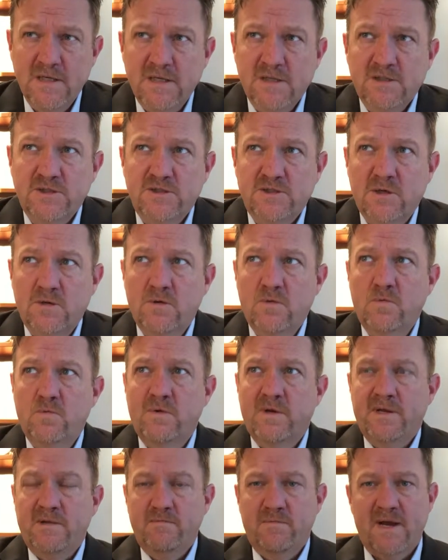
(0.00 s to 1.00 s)
So
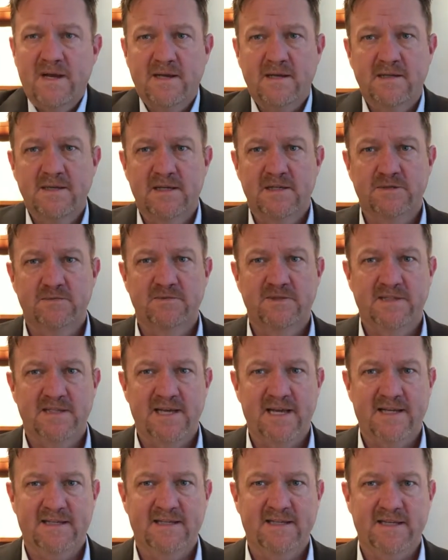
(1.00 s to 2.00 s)
what he recognized was he
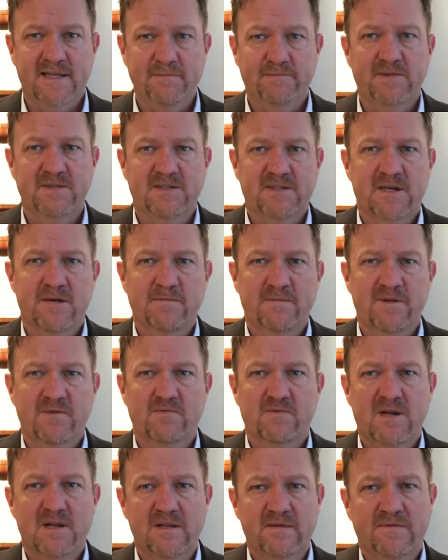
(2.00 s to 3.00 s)
had to keep this company
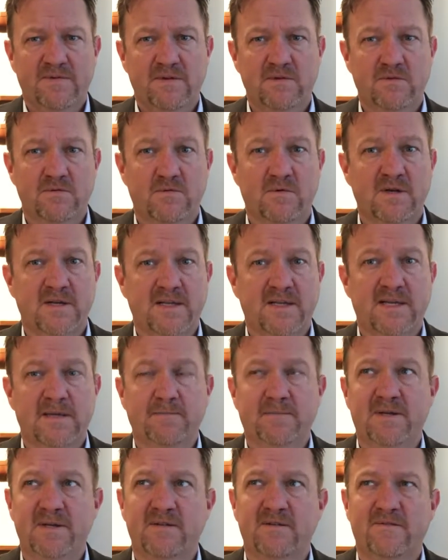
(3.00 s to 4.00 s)
relevant in order to
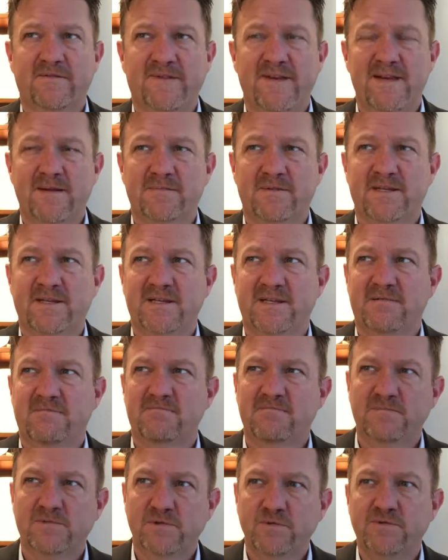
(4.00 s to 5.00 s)
keep it in the family,
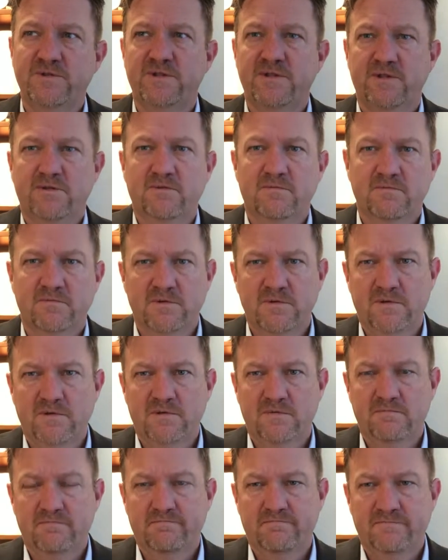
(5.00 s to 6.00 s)
and losing your
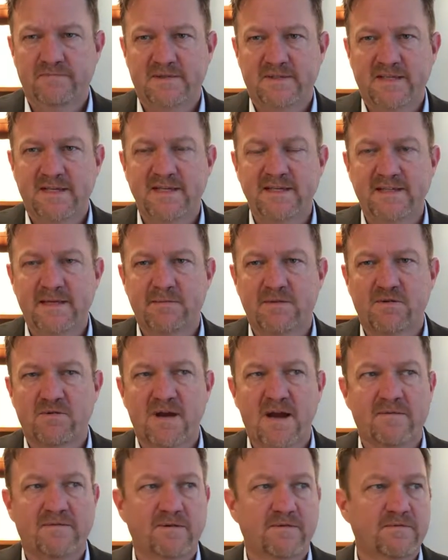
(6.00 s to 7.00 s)
key
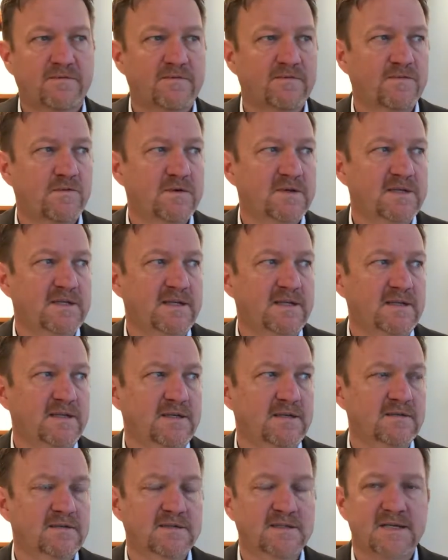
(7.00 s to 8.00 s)
demographic for 14
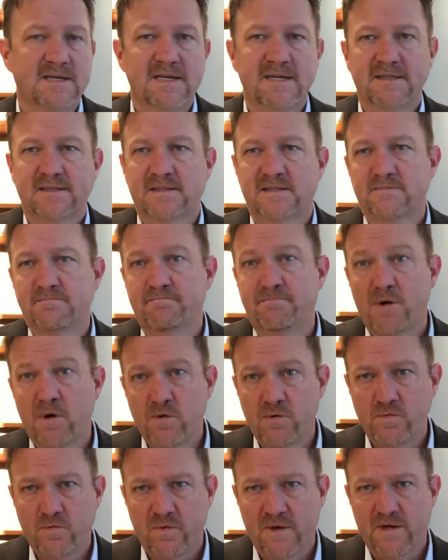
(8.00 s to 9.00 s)
years doesn't
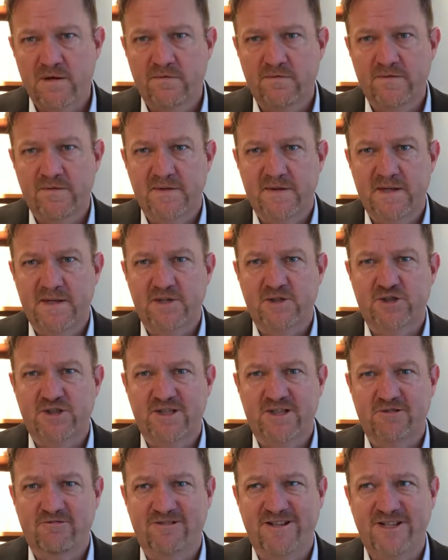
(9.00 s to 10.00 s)
bode well for the next
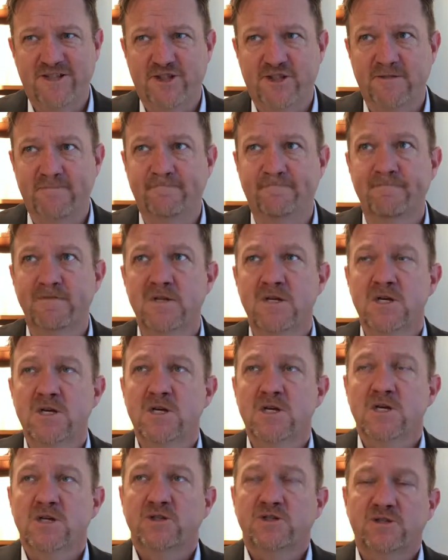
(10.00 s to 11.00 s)
generation.
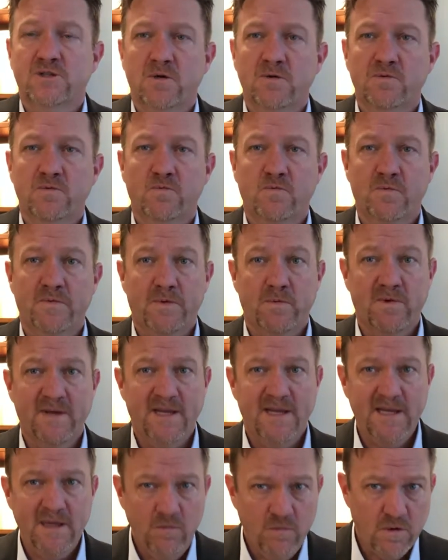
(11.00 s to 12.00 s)
So the way
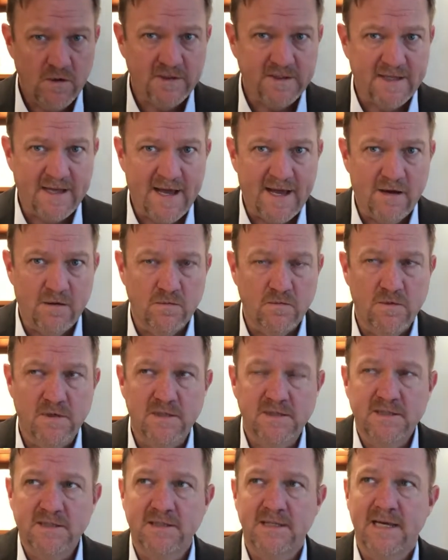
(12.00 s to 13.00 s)
he worked it out
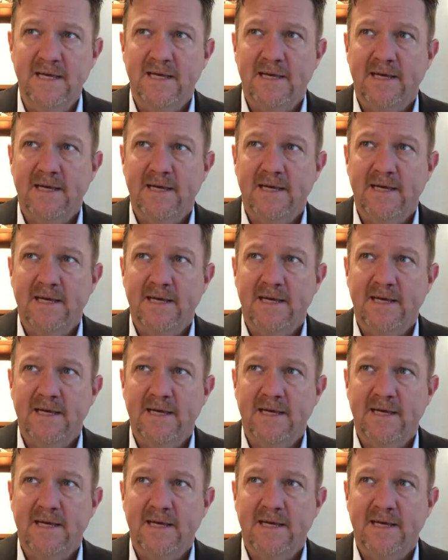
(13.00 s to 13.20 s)
was